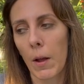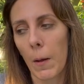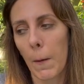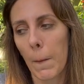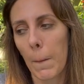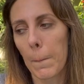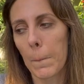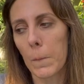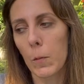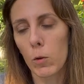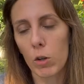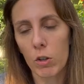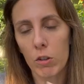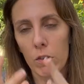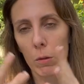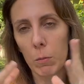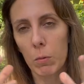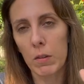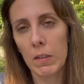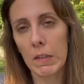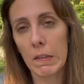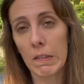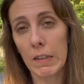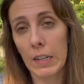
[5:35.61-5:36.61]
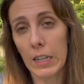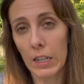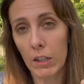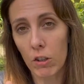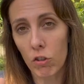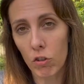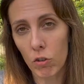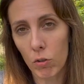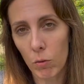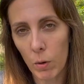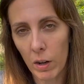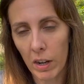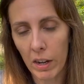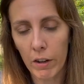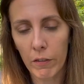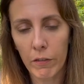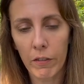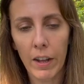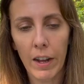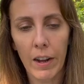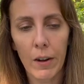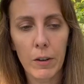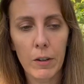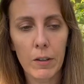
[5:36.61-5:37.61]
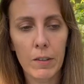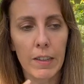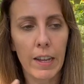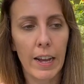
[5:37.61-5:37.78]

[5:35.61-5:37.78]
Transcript: more substantial wildflowers,